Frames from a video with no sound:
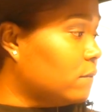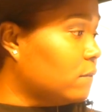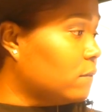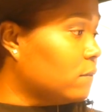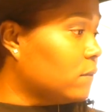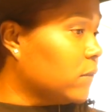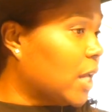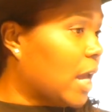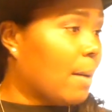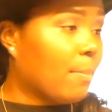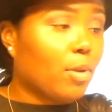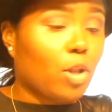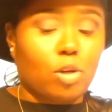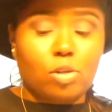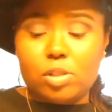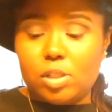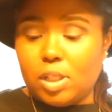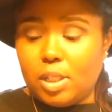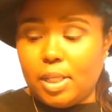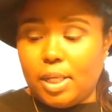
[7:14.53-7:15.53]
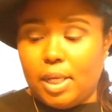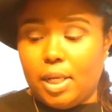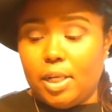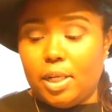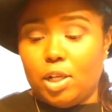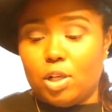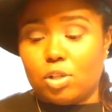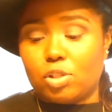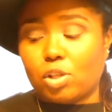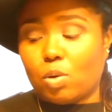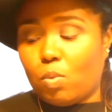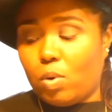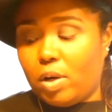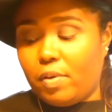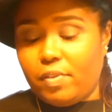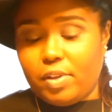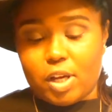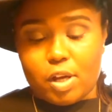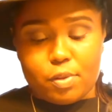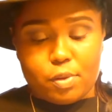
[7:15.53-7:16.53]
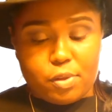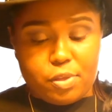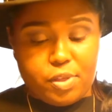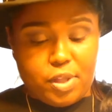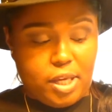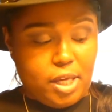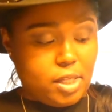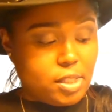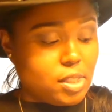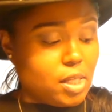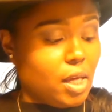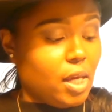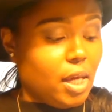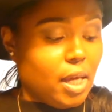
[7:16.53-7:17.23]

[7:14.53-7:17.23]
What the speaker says: yeah, close to the end here, so one of the other things